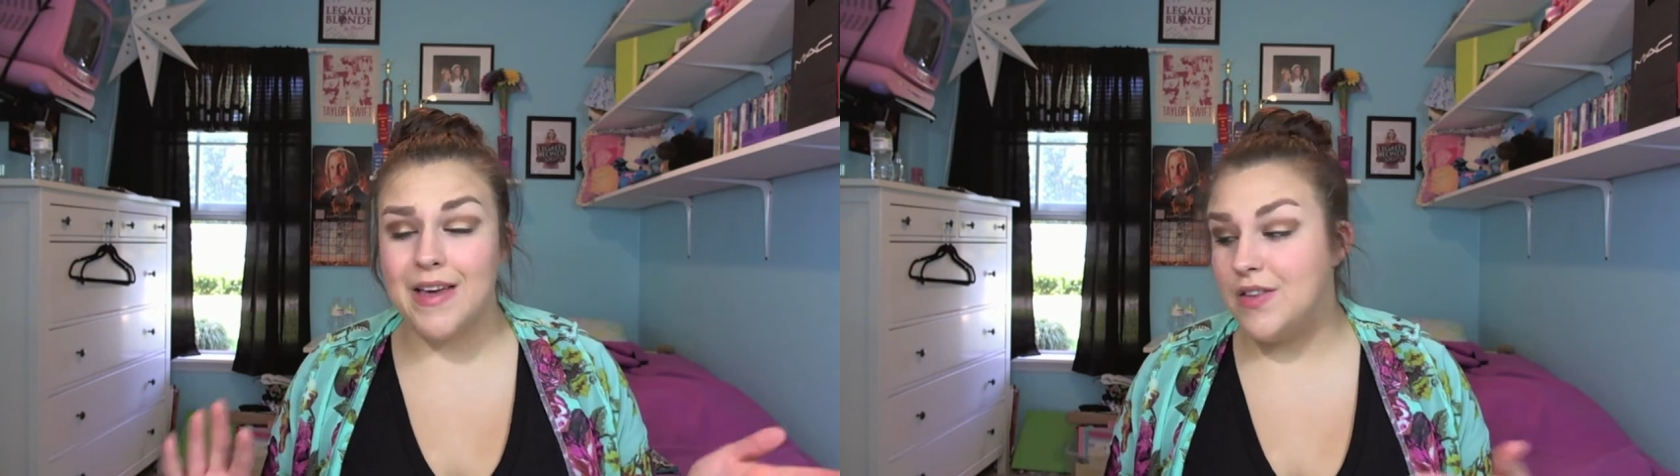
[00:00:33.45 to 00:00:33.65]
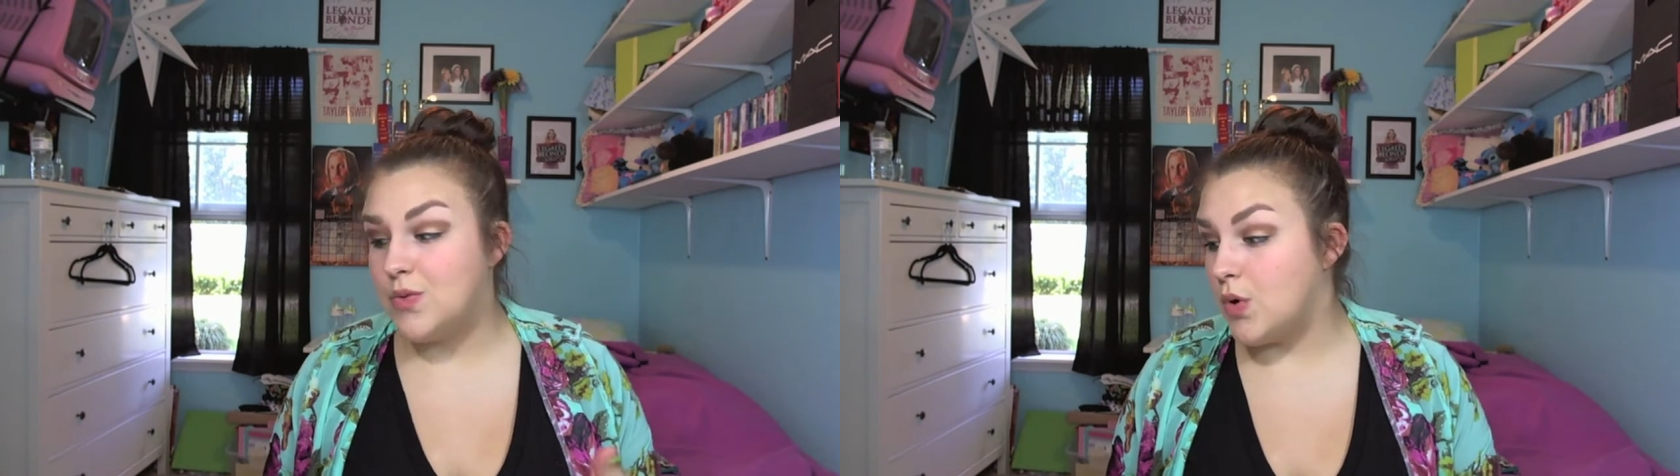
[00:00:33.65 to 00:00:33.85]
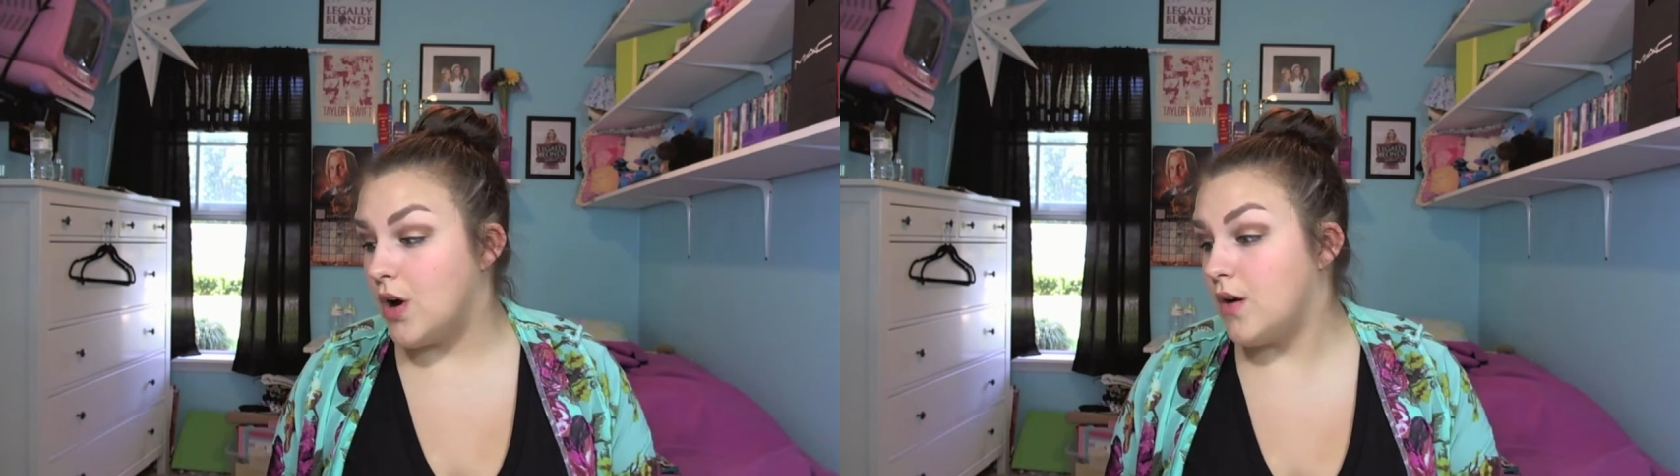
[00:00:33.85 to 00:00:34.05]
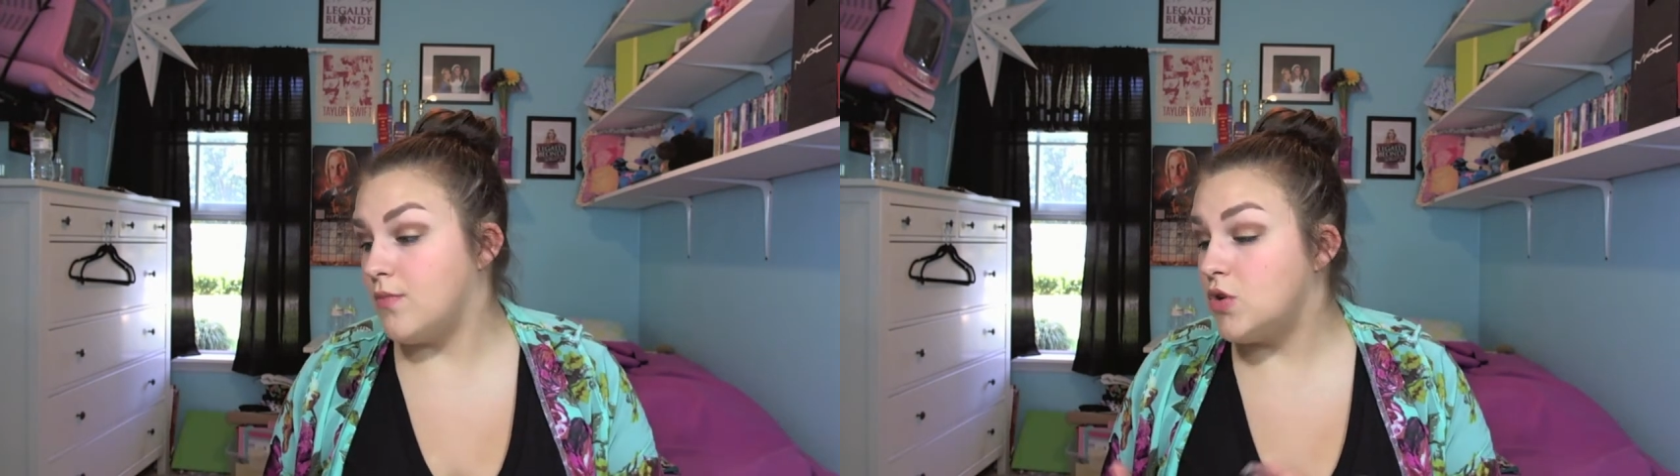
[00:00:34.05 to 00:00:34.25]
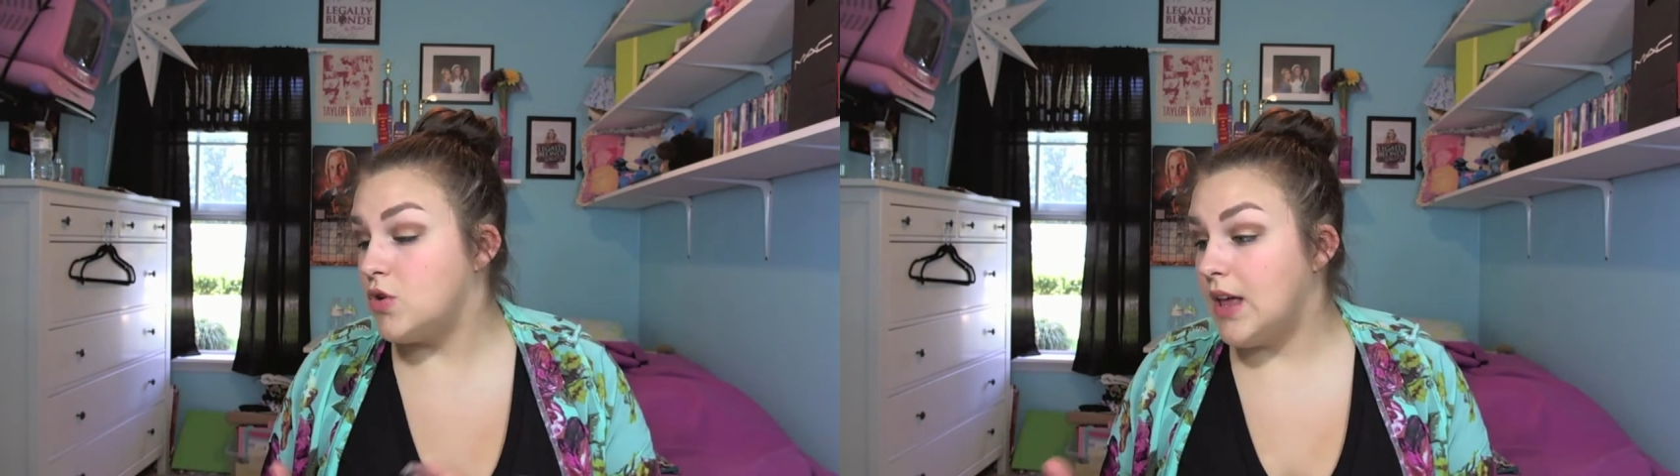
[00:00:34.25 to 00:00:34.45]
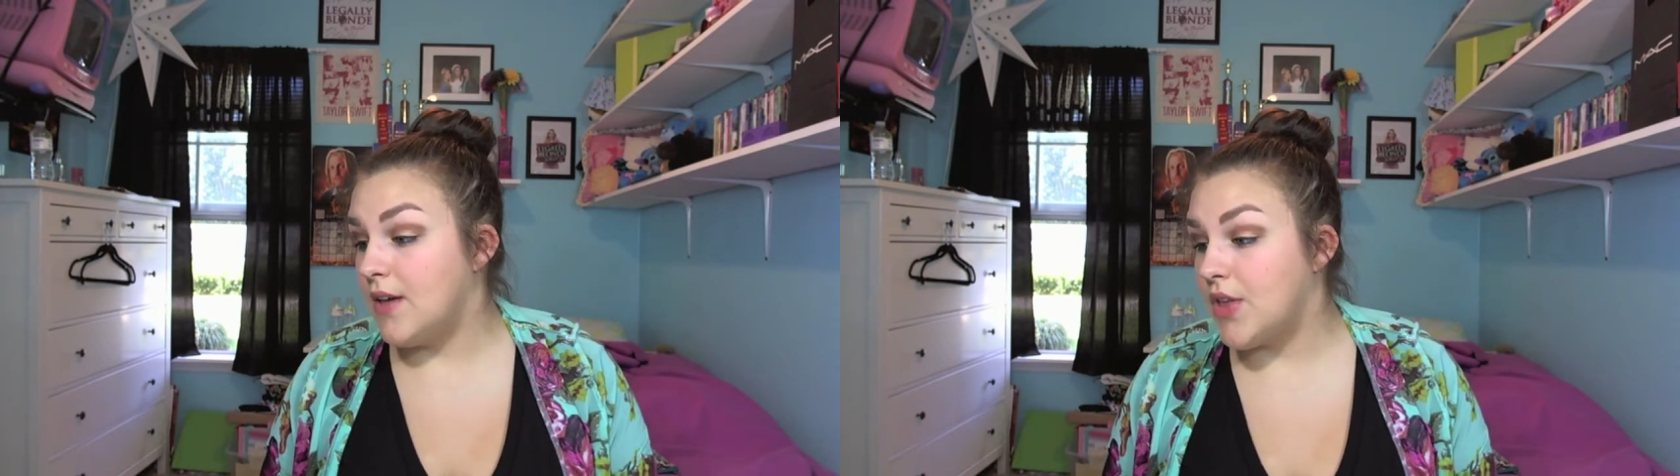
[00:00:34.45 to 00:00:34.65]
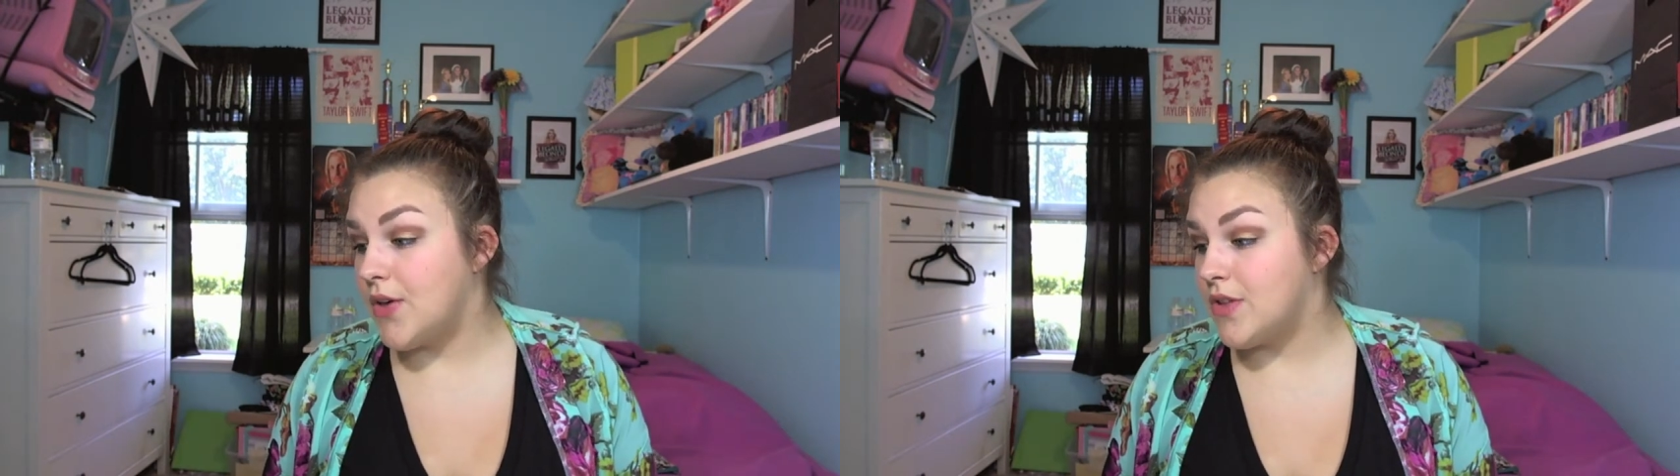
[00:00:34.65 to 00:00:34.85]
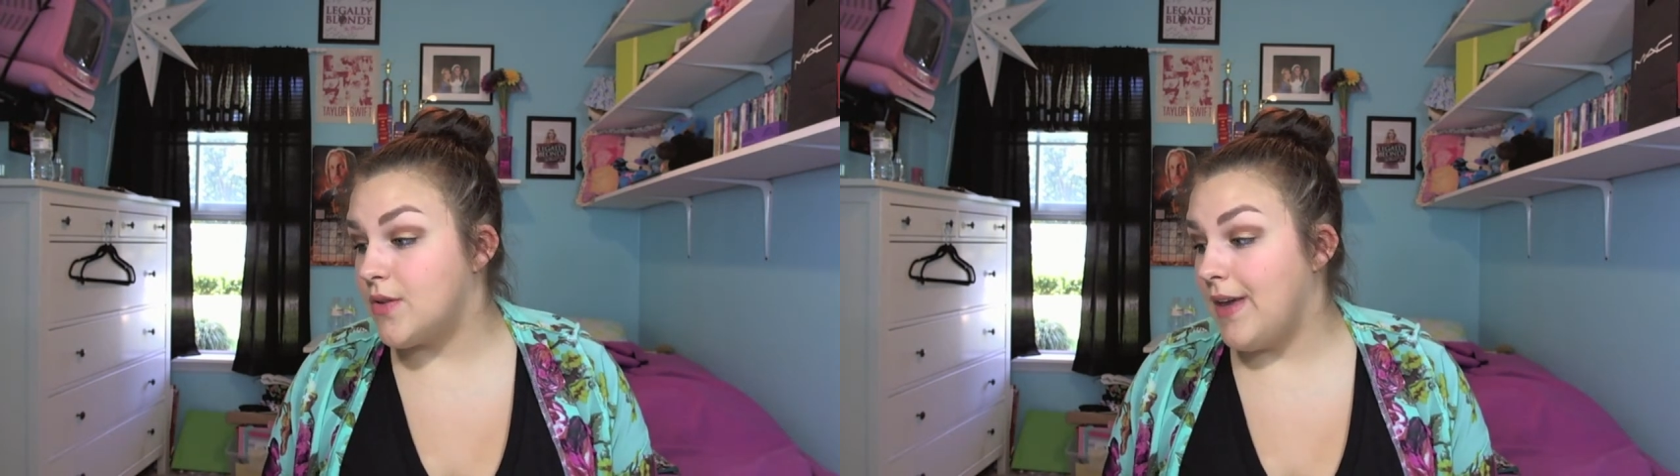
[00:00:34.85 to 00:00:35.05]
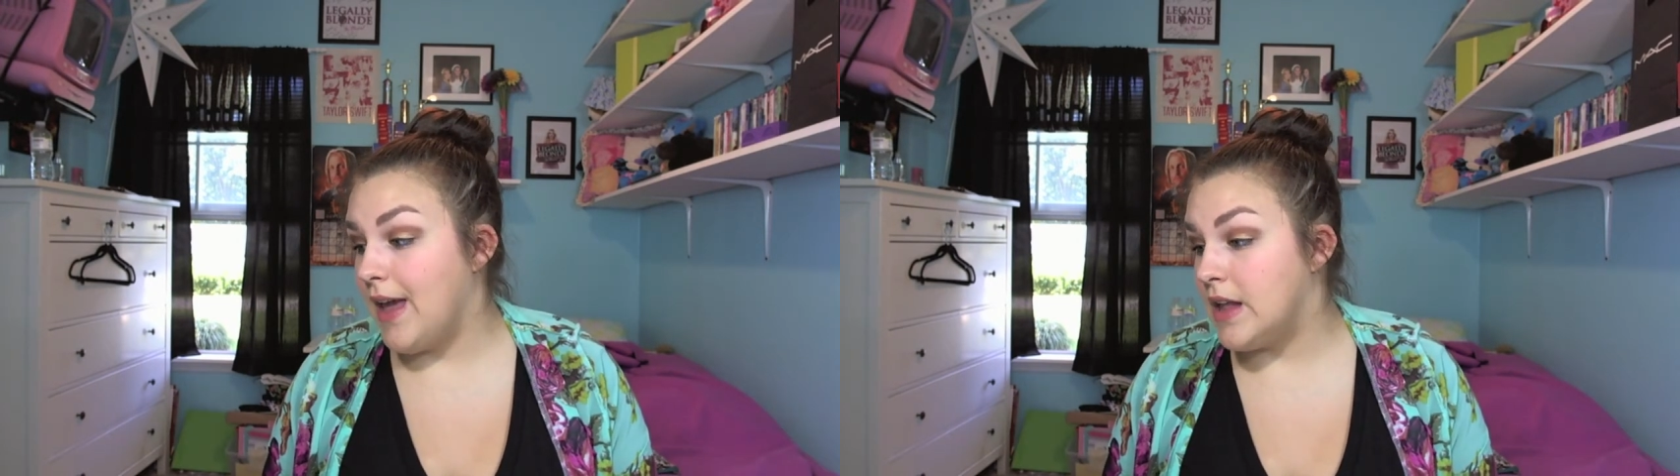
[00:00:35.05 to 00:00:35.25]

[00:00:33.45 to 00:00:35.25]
These were mostly gifts given to me,